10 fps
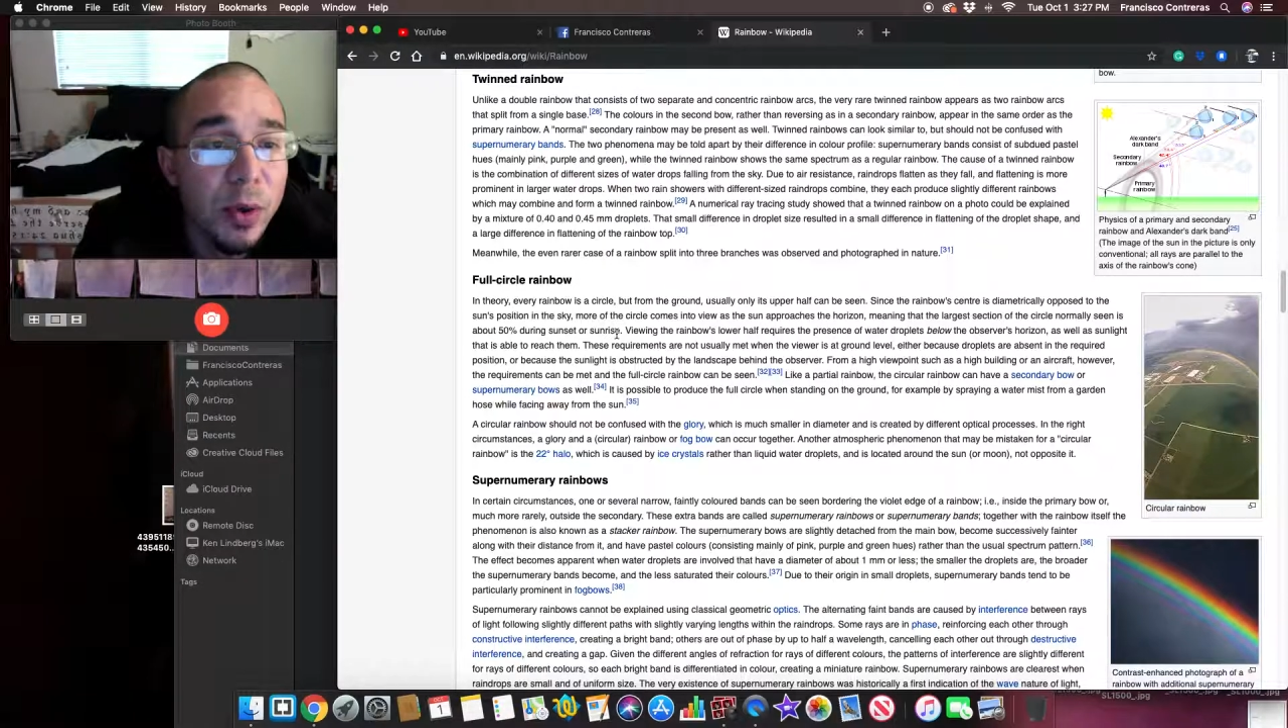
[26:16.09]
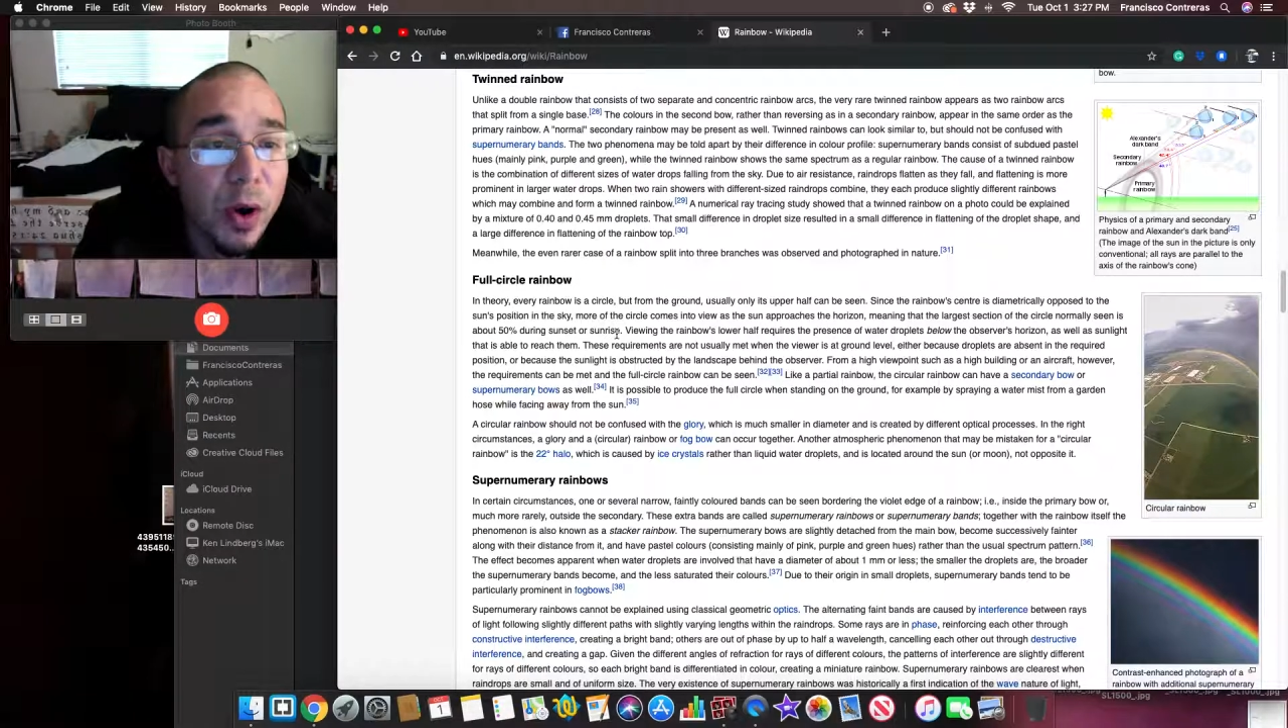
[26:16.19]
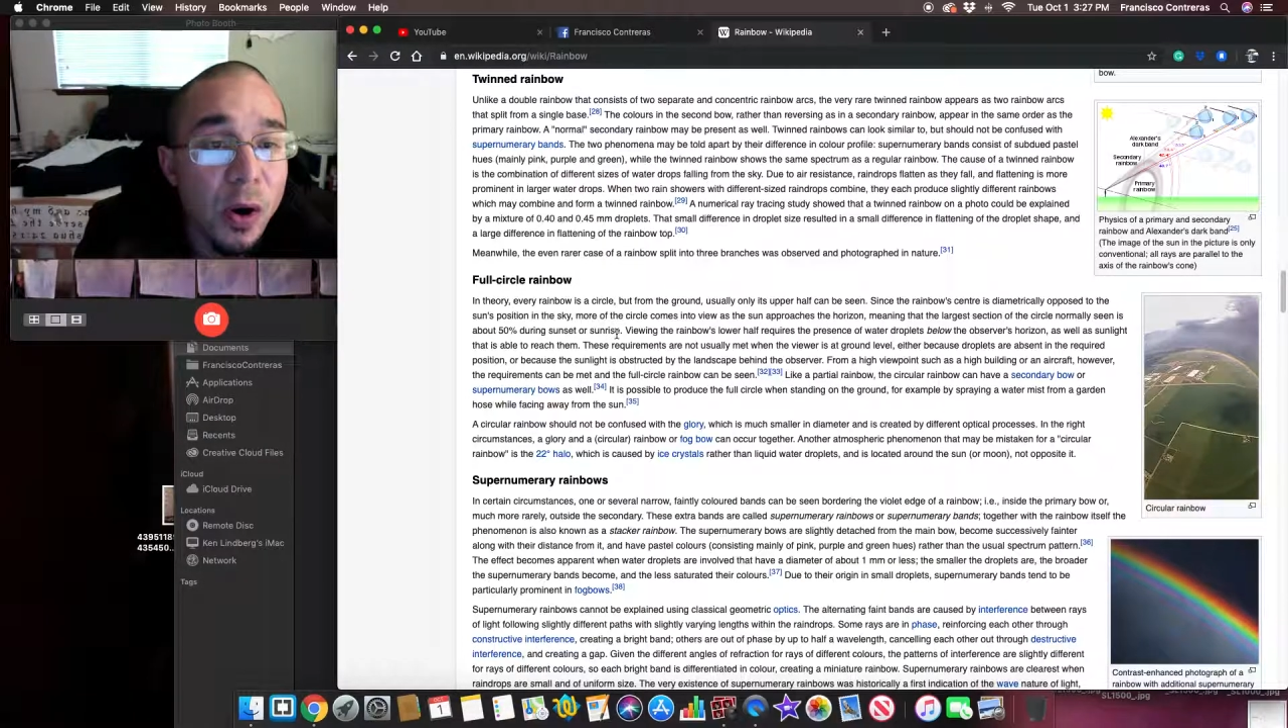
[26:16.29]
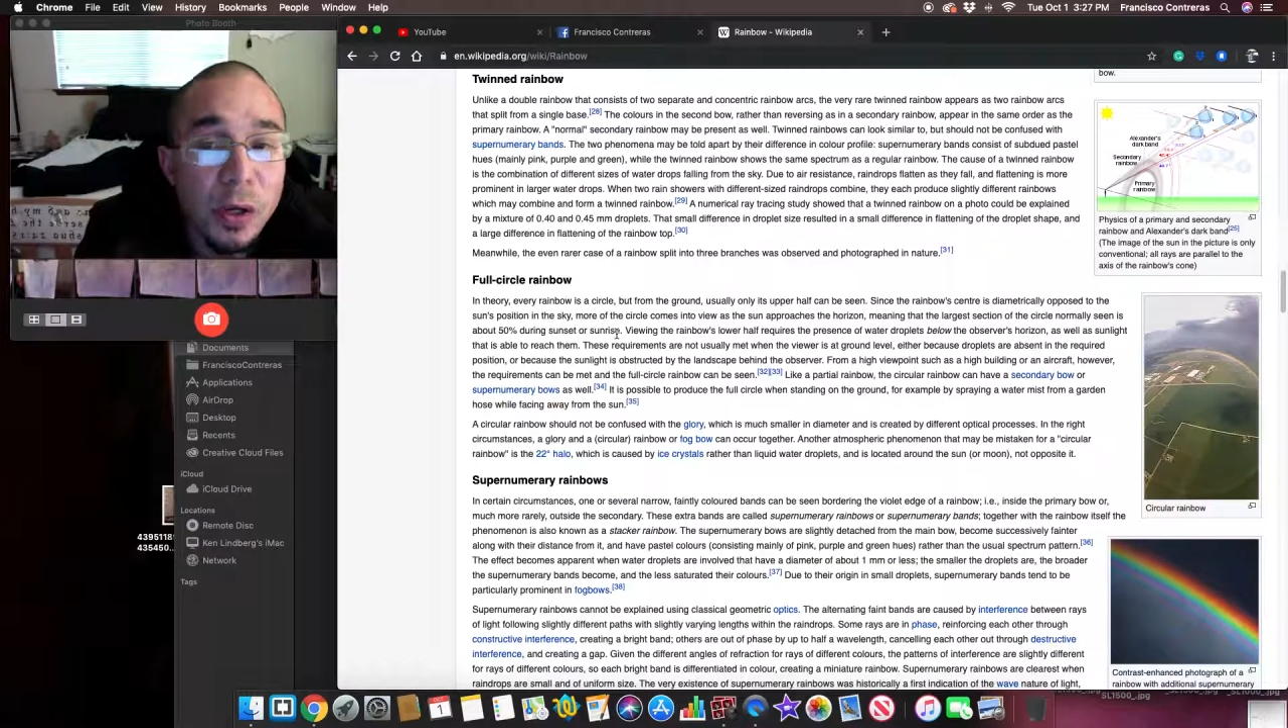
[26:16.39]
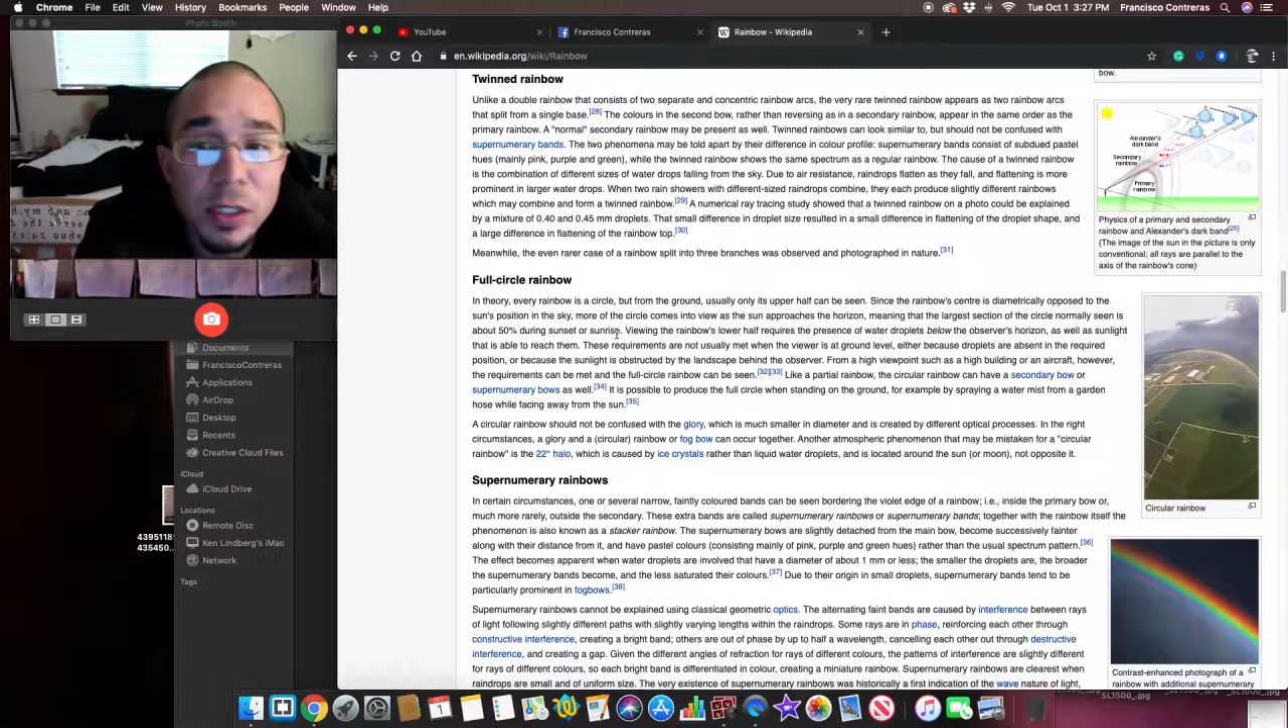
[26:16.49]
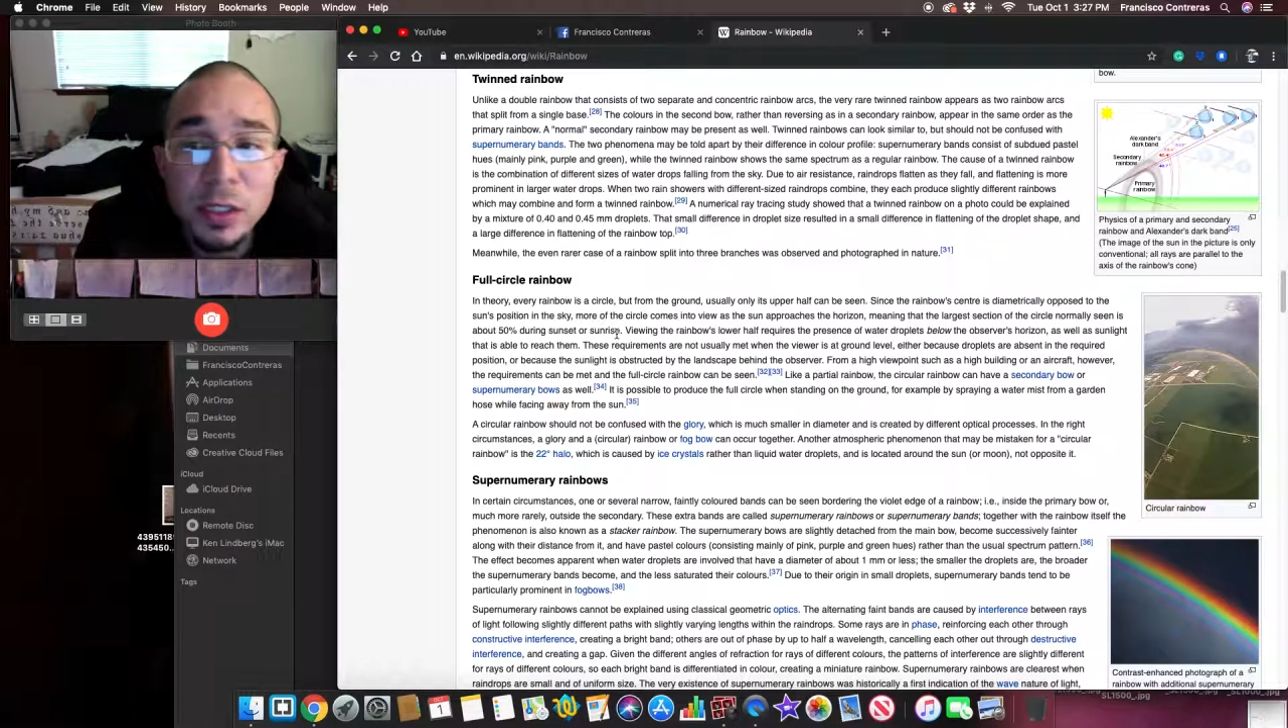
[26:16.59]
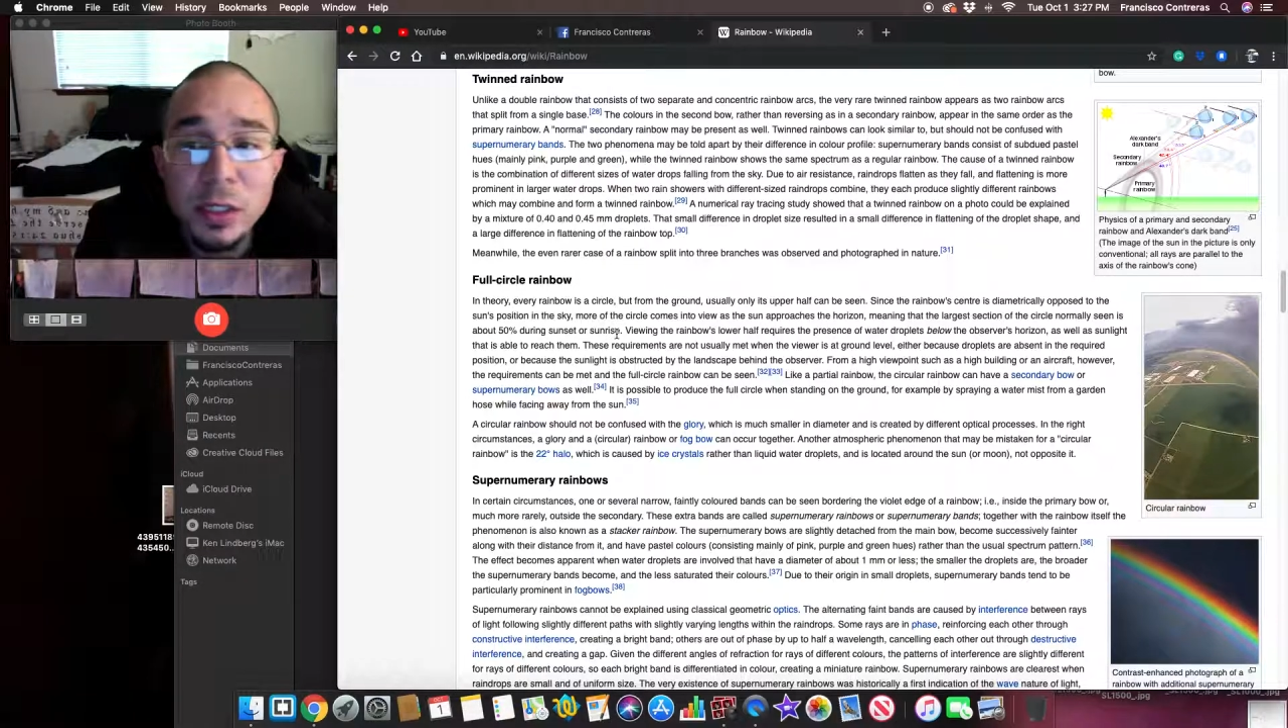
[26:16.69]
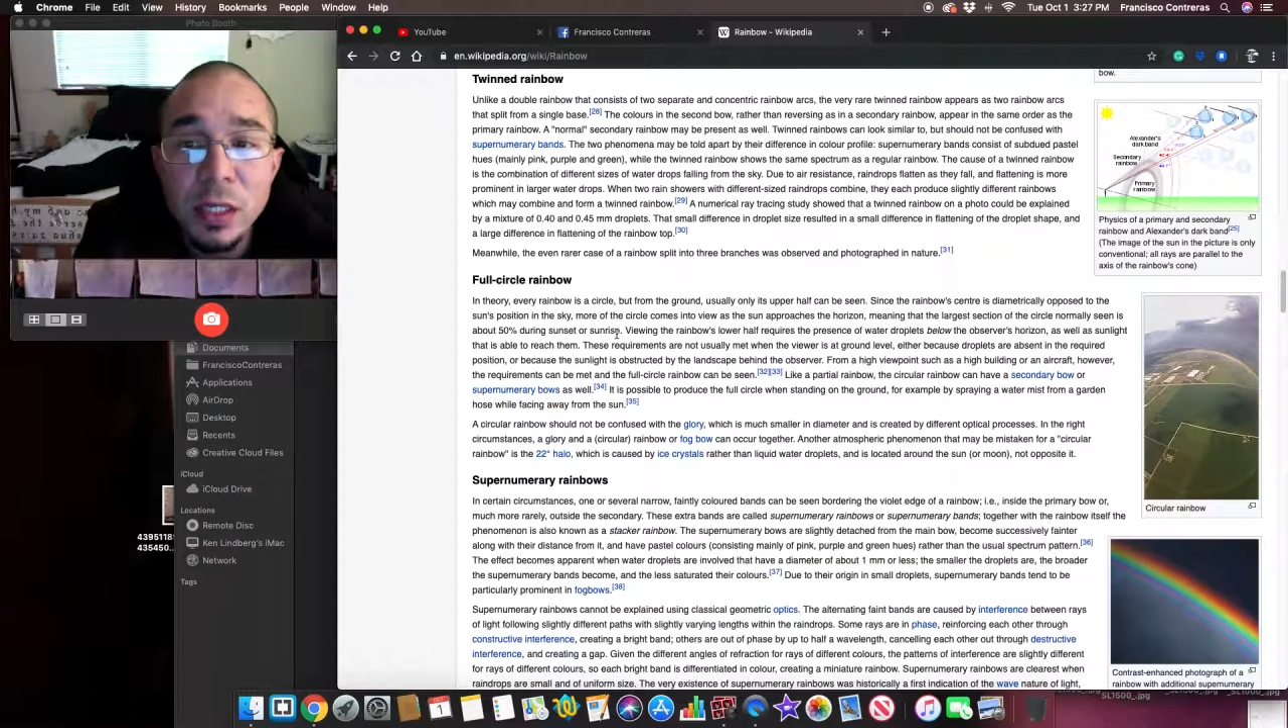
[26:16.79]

arcs